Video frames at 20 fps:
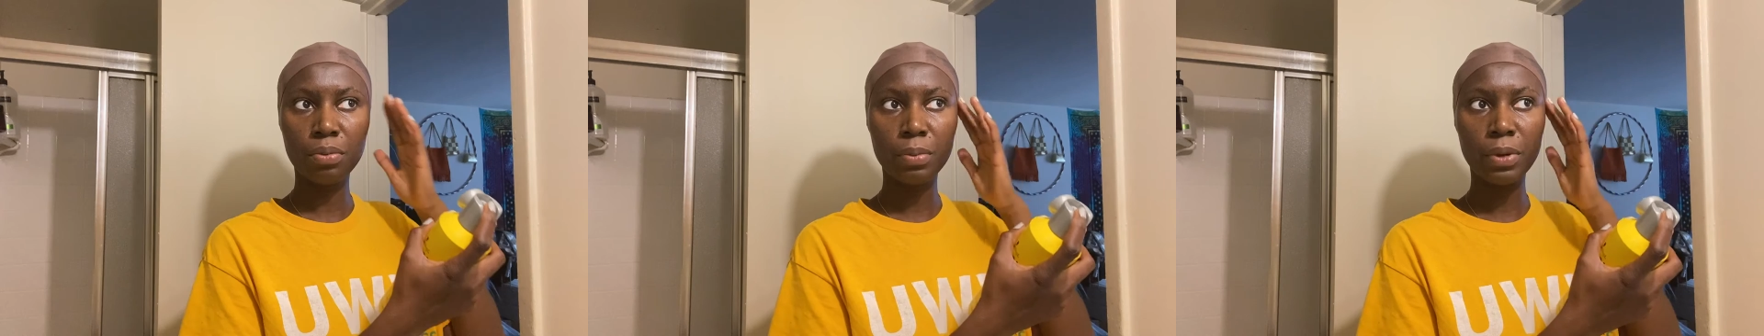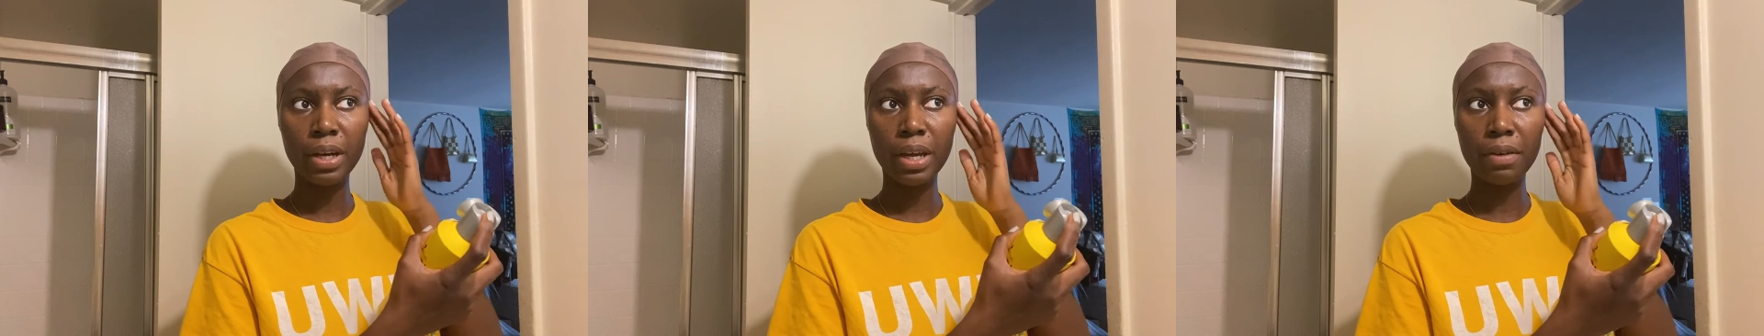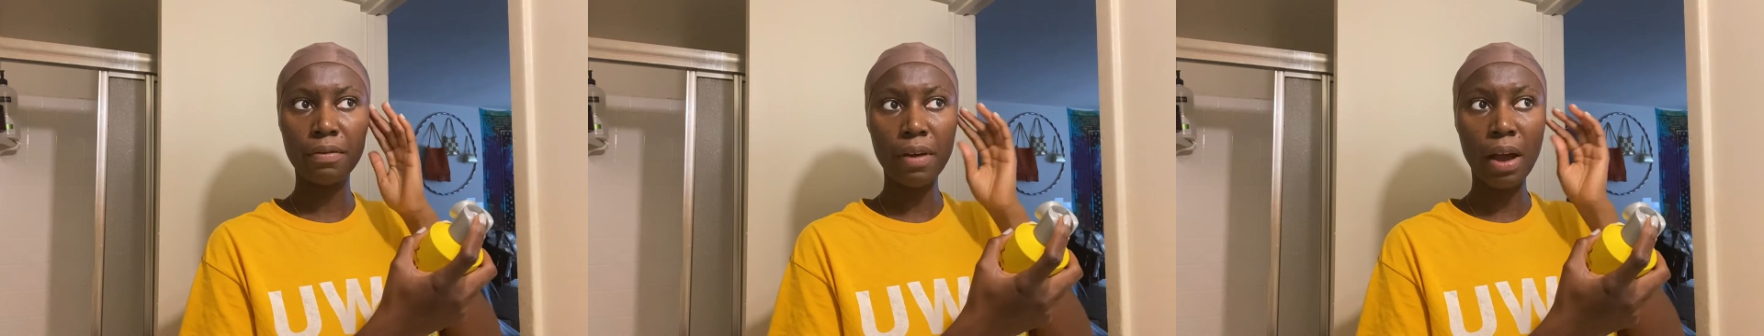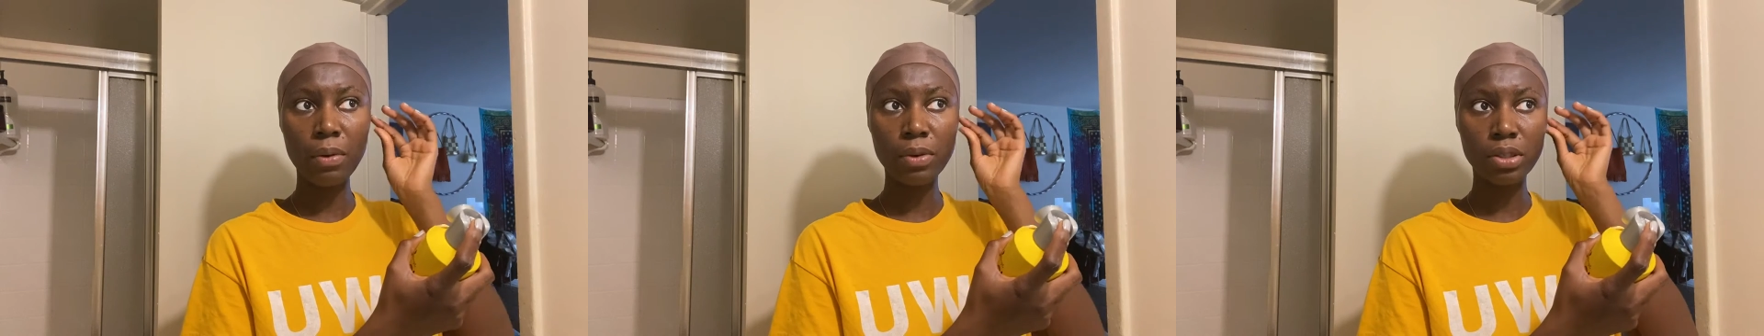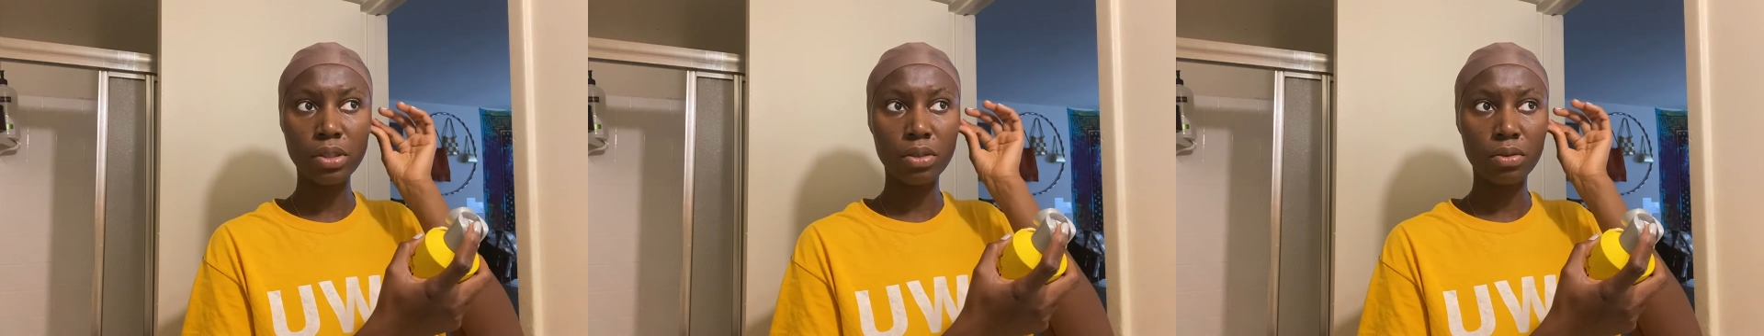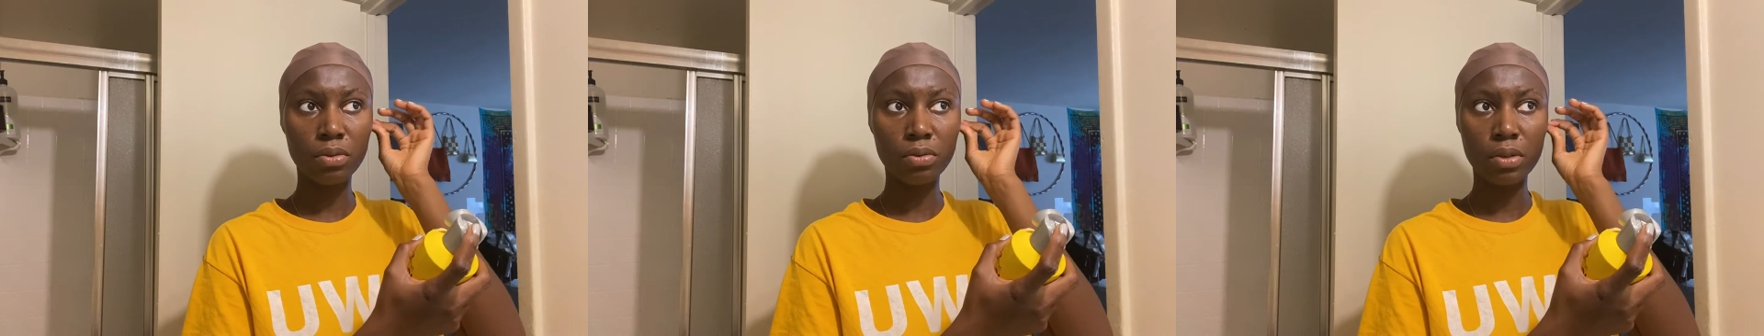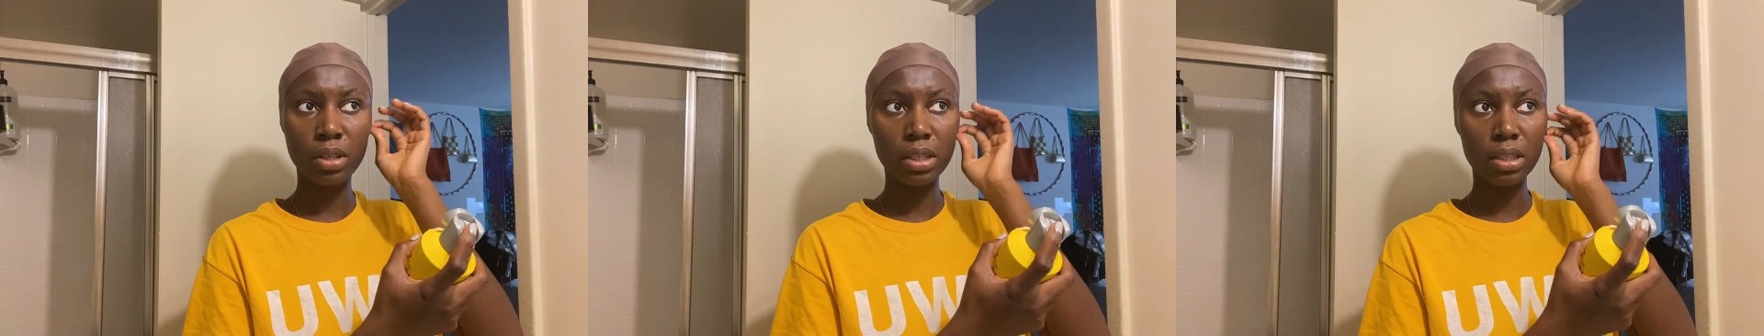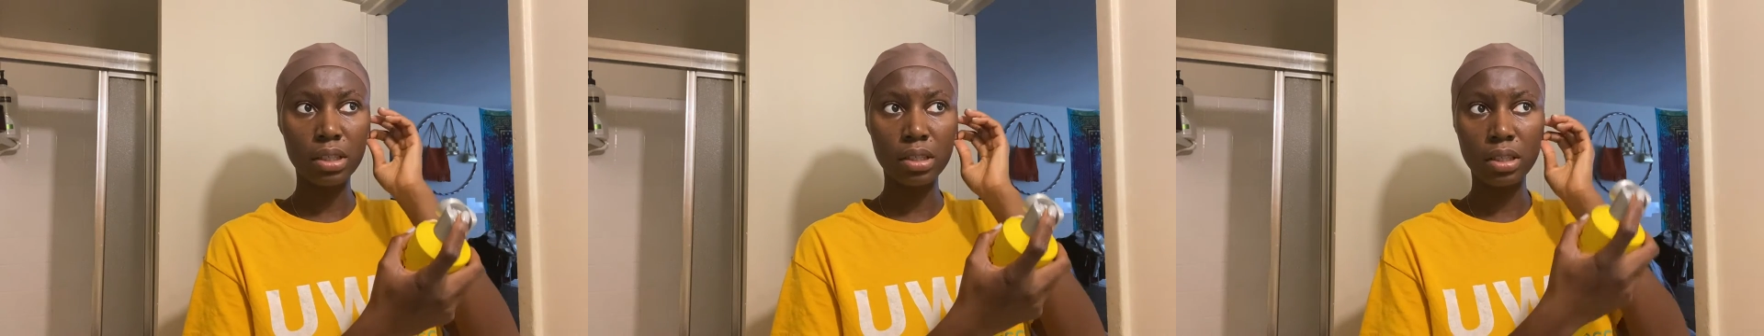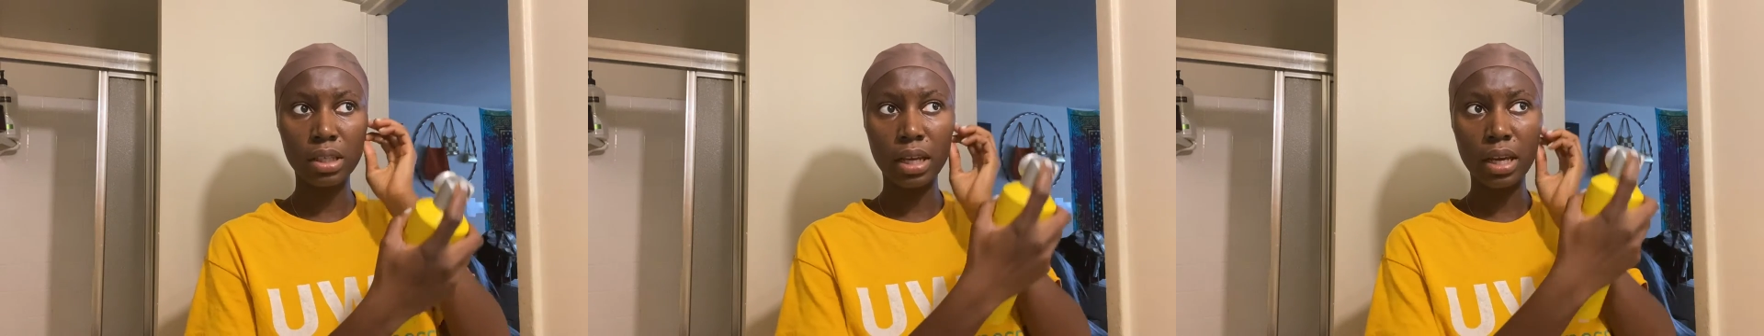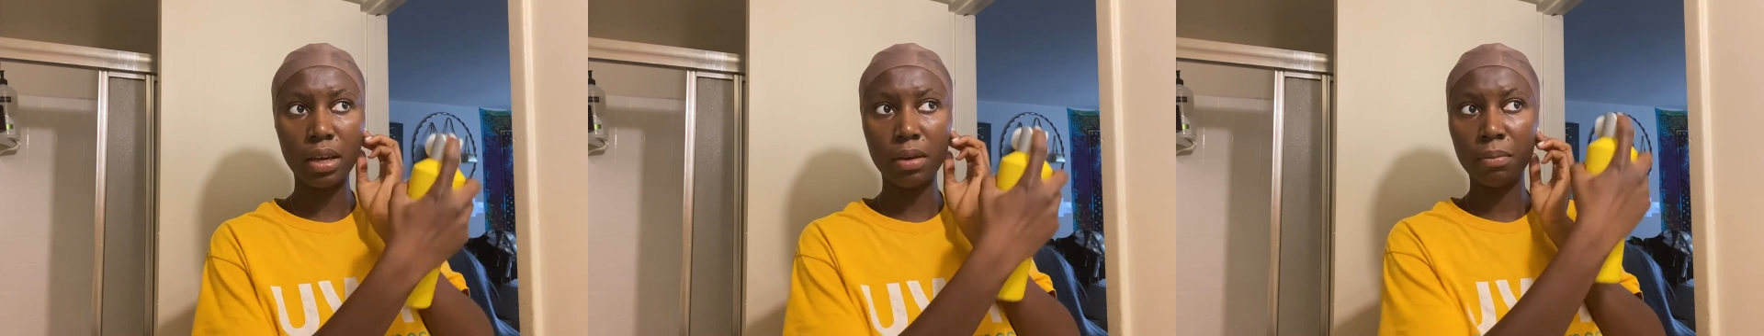But if I was to do this
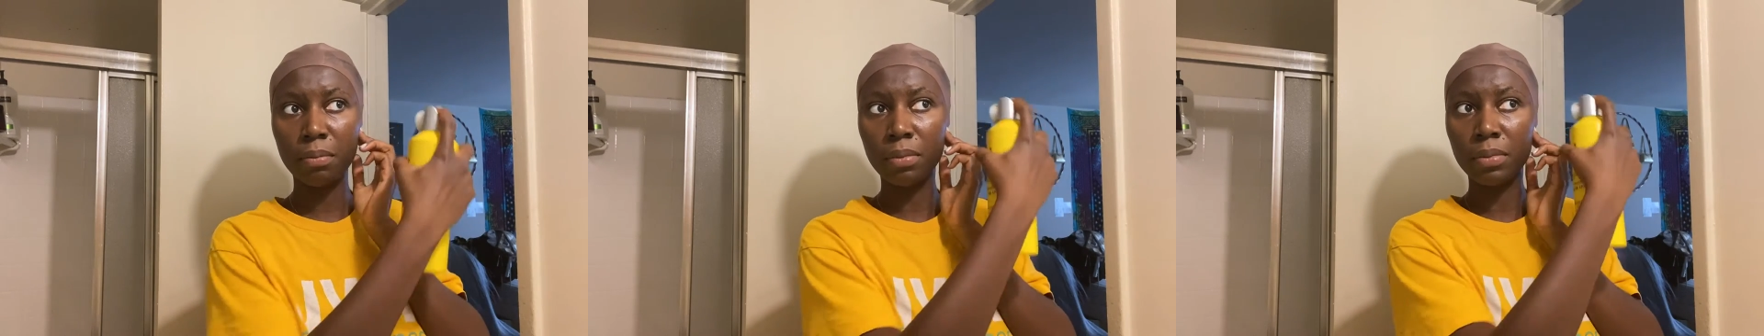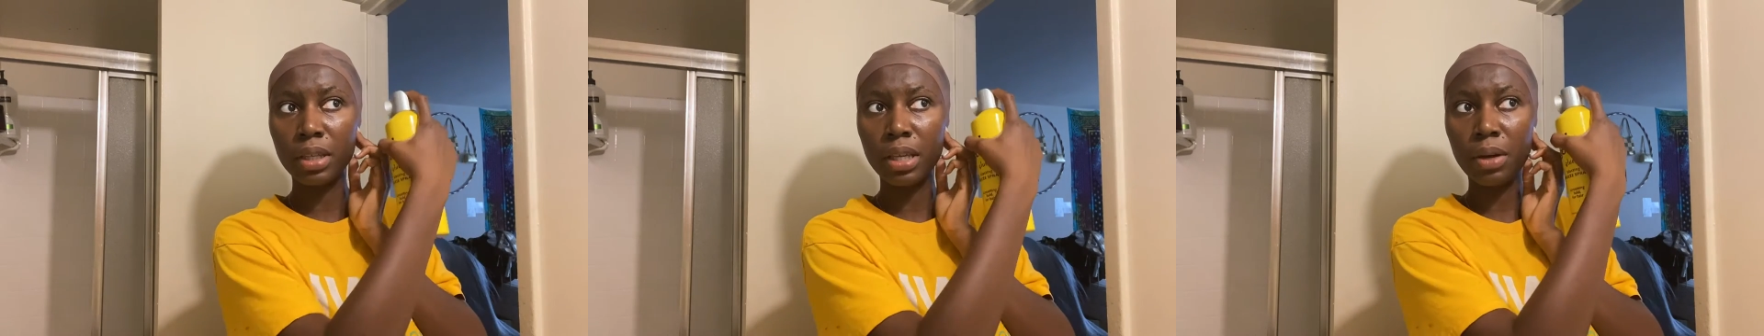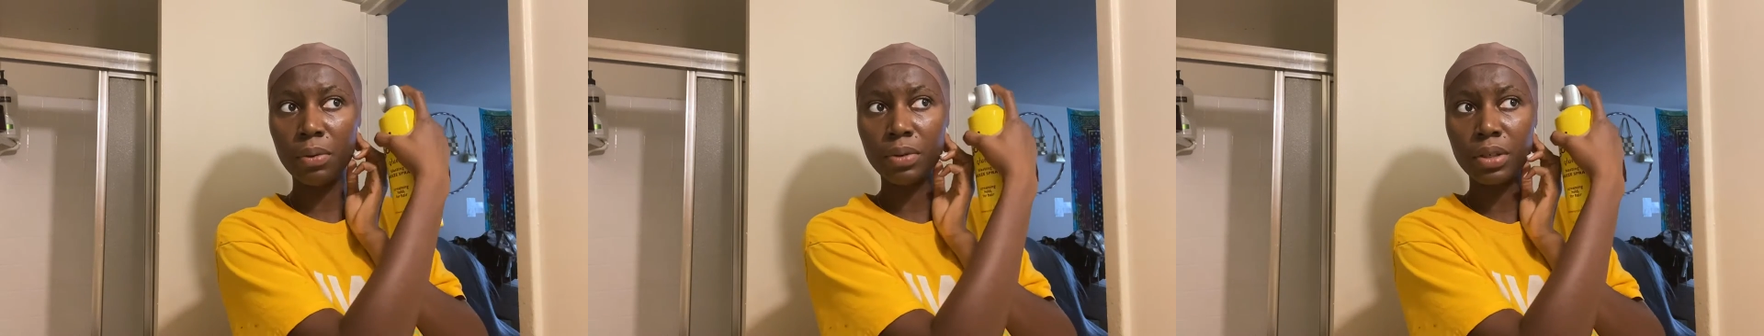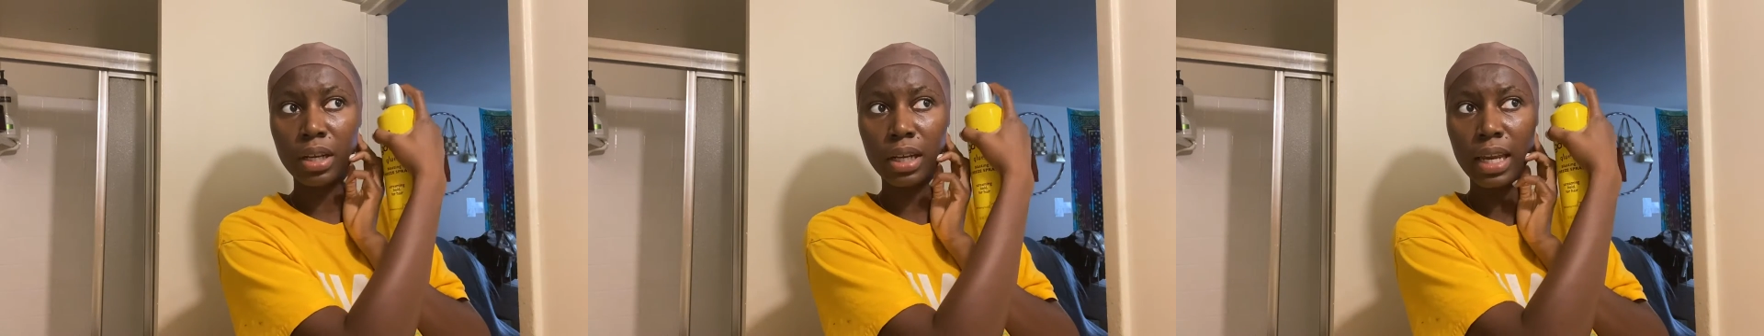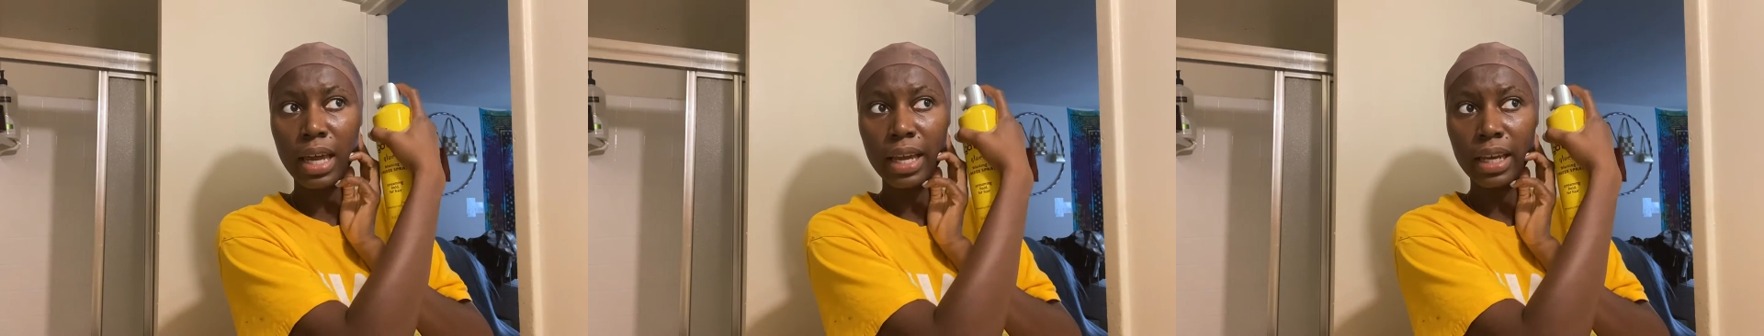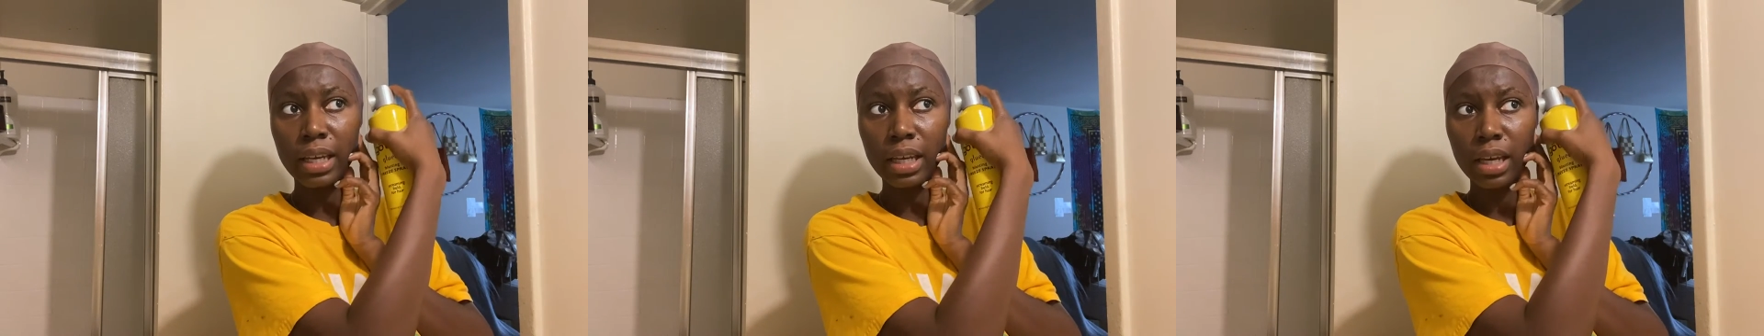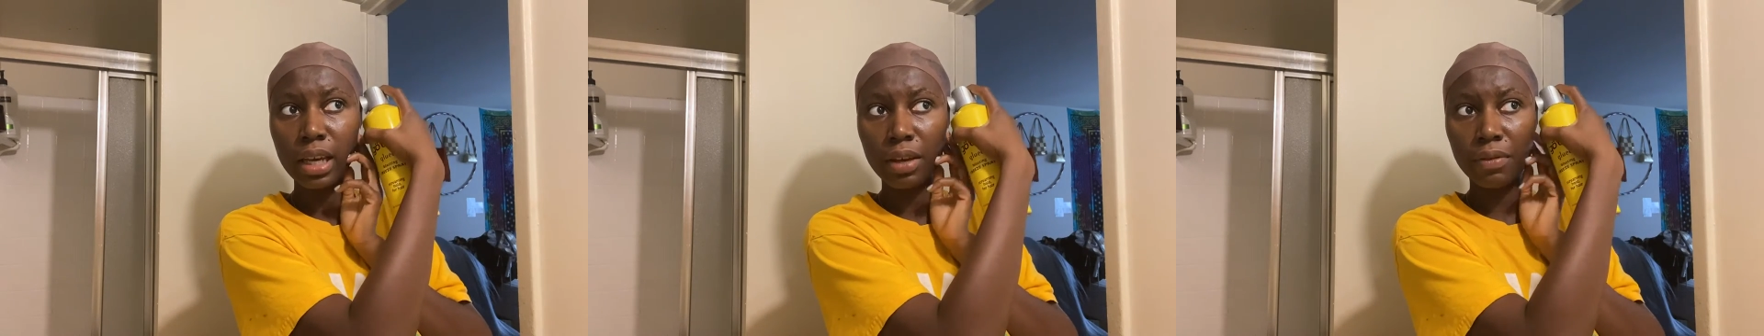to them, they would not like it.